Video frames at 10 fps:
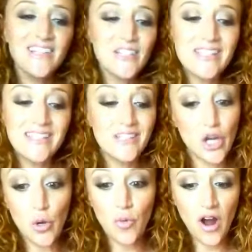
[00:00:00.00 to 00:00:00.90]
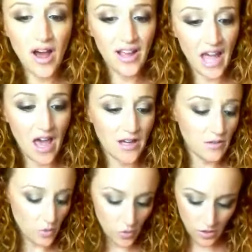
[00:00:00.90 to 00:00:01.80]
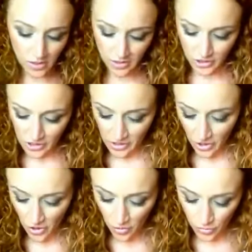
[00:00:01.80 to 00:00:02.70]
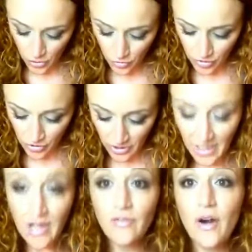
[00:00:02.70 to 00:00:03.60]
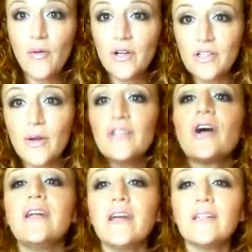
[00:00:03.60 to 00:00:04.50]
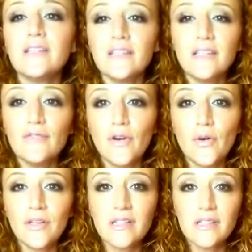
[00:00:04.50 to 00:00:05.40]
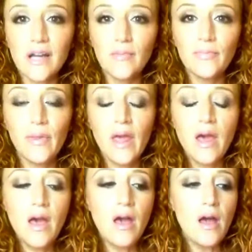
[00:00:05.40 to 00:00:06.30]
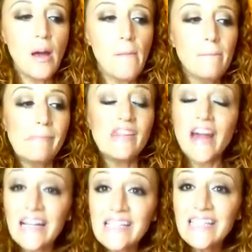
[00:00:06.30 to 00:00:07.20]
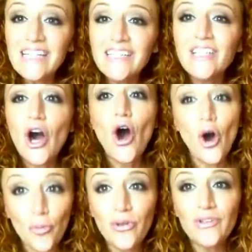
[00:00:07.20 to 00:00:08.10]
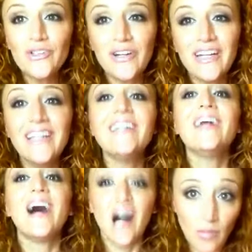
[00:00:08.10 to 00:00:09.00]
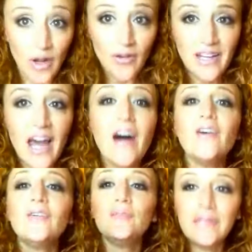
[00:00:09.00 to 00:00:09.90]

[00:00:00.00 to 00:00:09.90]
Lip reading: Just no bra again, or just all boobs or leaning forward, so I tried not to lean forward this time. That's it. Hope you enjoyed it. I'm going now.